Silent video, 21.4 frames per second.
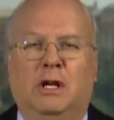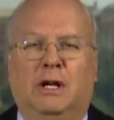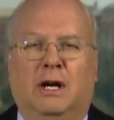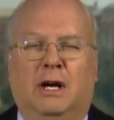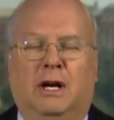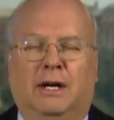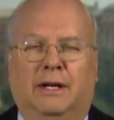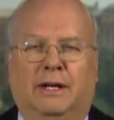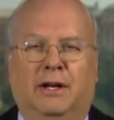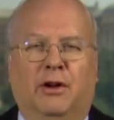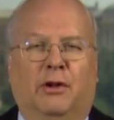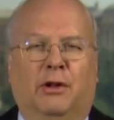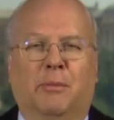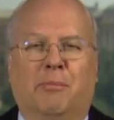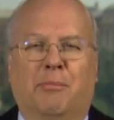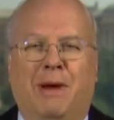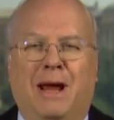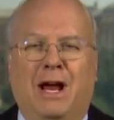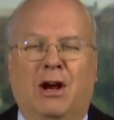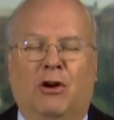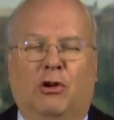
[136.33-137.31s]
uh, you know, the
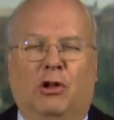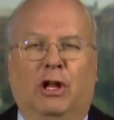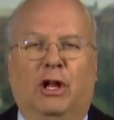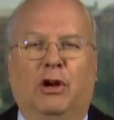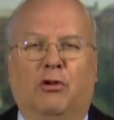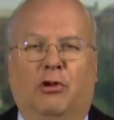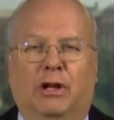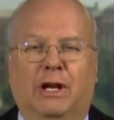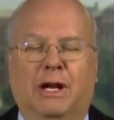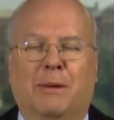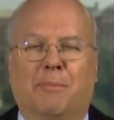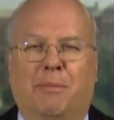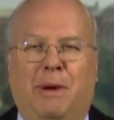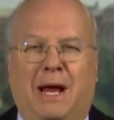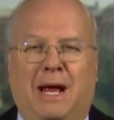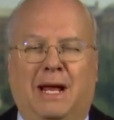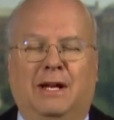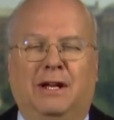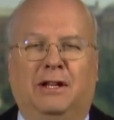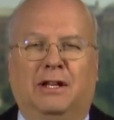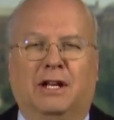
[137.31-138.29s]
mayor literally
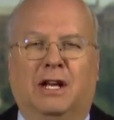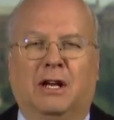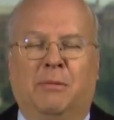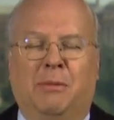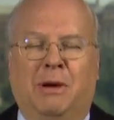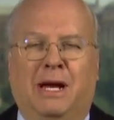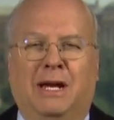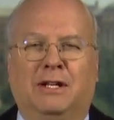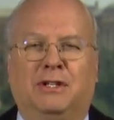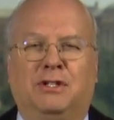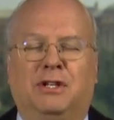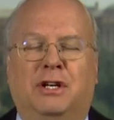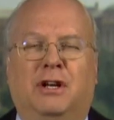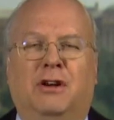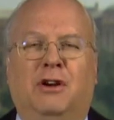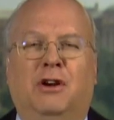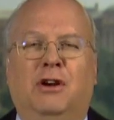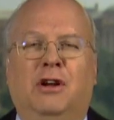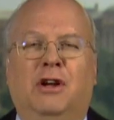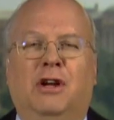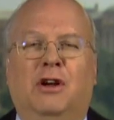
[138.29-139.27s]
abandoned the command center?